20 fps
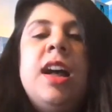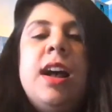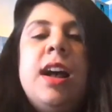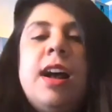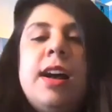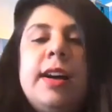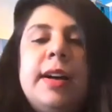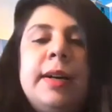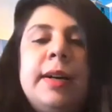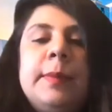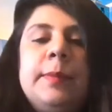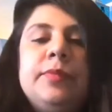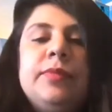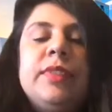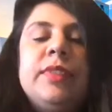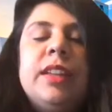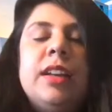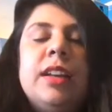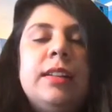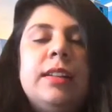
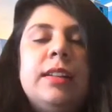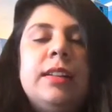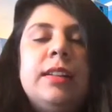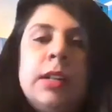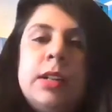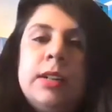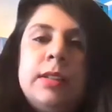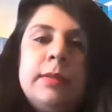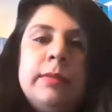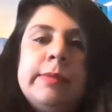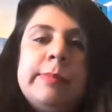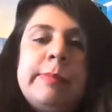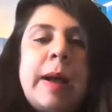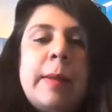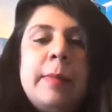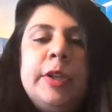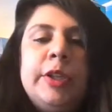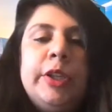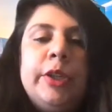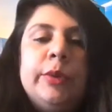
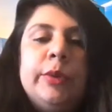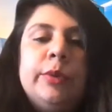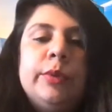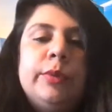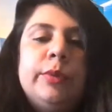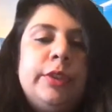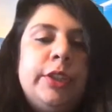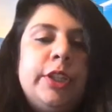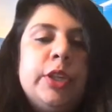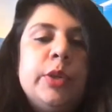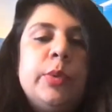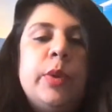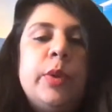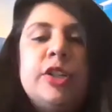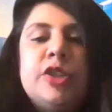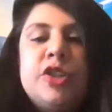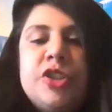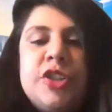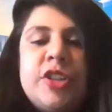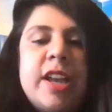Babu, do you
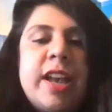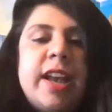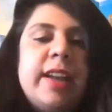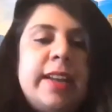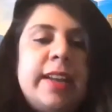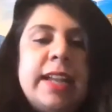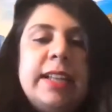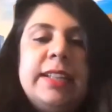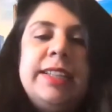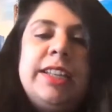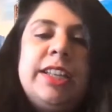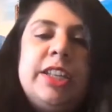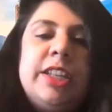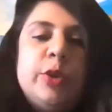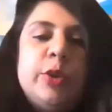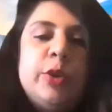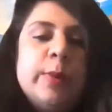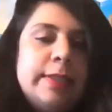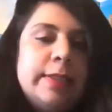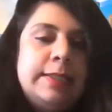want to share
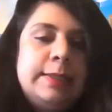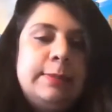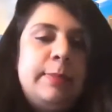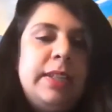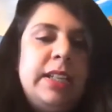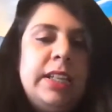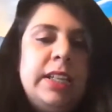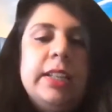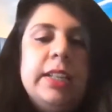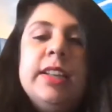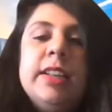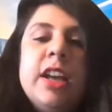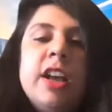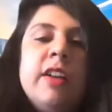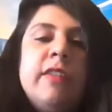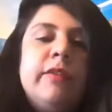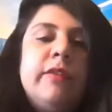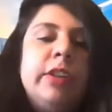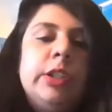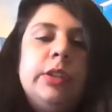any USP
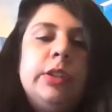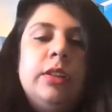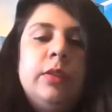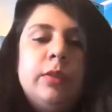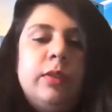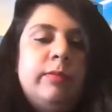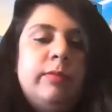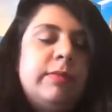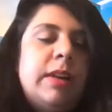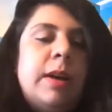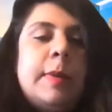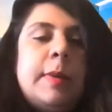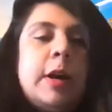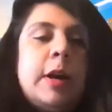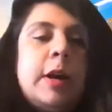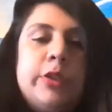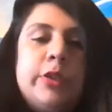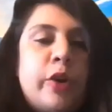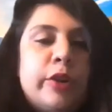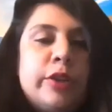with
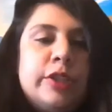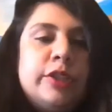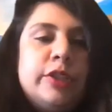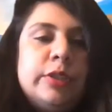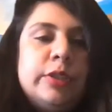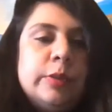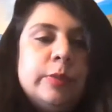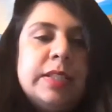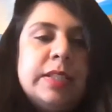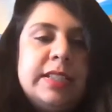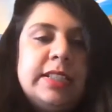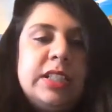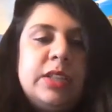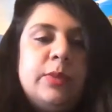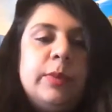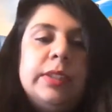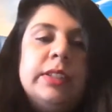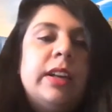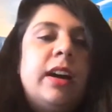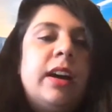about Torrens
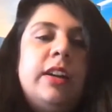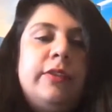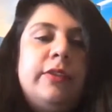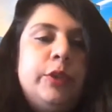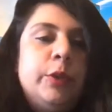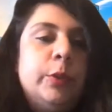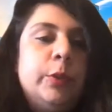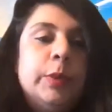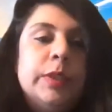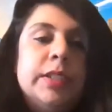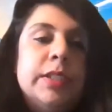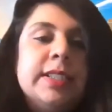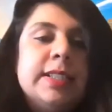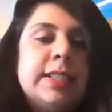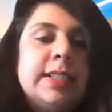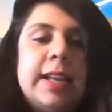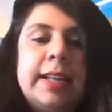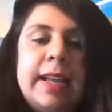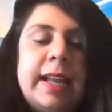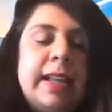University with our viewers?
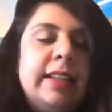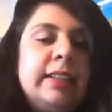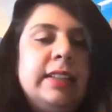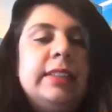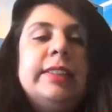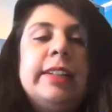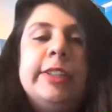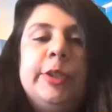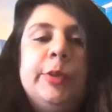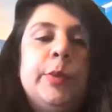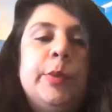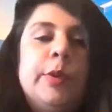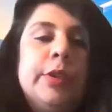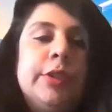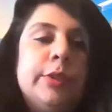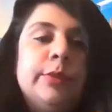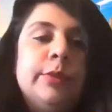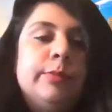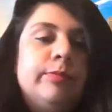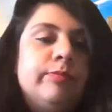Like anything that you
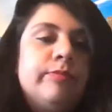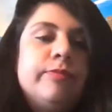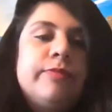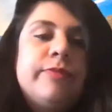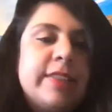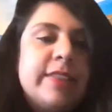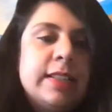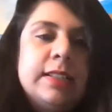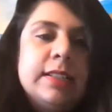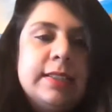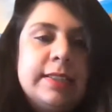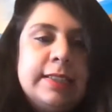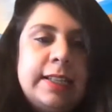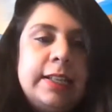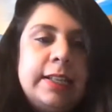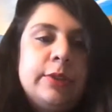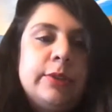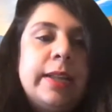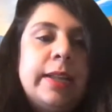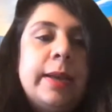want to
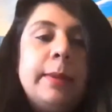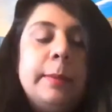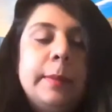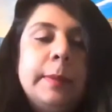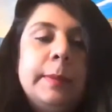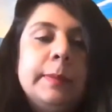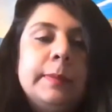say to them?